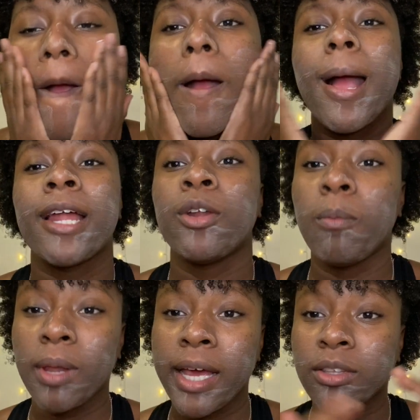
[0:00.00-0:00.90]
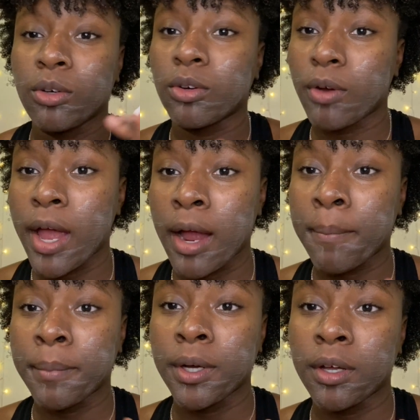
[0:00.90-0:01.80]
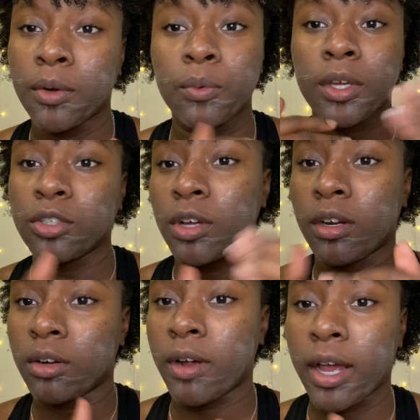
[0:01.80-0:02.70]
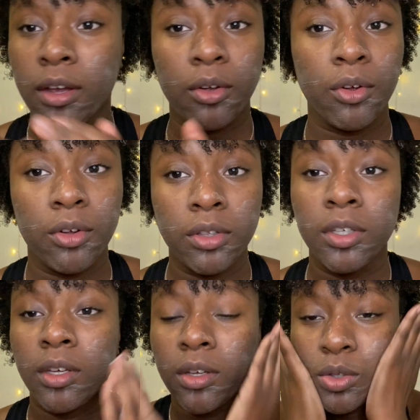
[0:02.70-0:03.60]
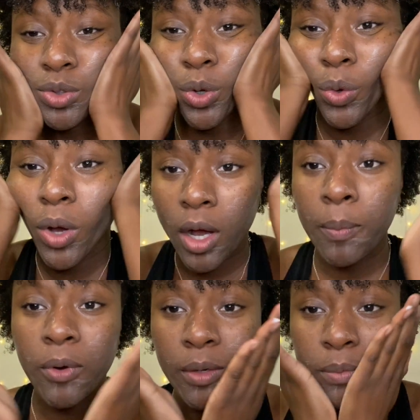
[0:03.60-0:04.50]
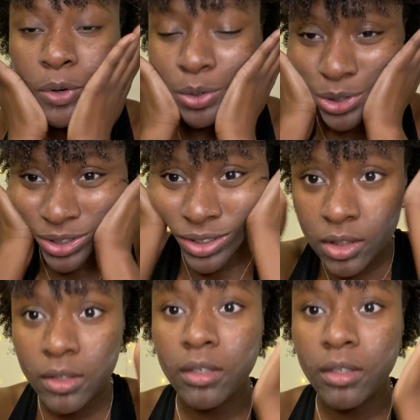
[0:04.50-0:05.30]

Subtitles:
I know black don't crack, but we ain't trying to crack early, so upward motions.